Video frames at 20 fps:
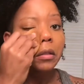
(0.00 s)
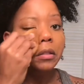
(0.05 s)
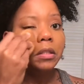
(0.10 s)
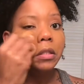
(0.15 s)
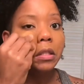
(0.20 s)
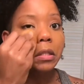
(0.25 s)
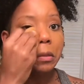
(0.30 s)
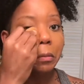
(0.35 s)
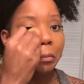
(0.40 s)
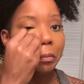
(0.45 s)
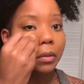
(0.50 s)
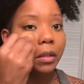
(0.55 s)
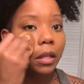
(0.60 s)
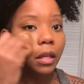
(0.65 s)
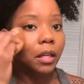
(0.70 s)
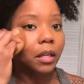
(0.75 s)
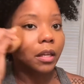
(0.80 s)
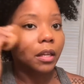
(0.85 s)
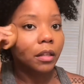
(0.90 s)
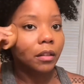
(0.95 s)
just
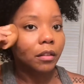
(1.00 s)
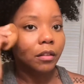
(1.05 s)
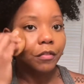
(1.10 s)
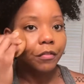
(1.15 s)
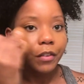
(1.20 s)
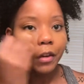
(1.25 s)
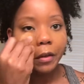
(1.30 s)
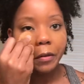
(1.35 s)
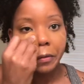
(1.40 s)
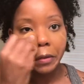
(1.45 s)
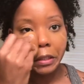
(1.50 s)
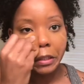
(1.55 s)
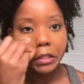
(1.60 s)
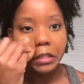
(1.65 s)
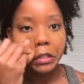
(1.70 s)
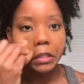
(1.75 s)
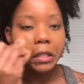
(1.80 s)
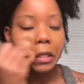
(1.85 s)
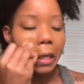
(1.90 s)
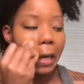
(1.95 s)
blending the
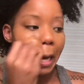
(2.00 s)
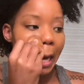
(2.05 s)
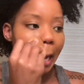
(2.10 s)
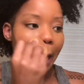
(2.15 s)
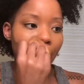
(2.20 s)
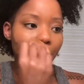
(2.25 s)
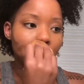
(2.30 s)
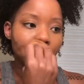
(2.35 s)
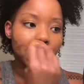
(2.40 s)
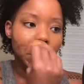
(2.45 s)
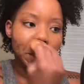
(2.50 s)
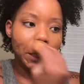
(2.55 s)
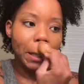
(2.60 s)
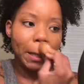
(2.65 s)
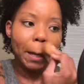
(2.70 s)
foundation out.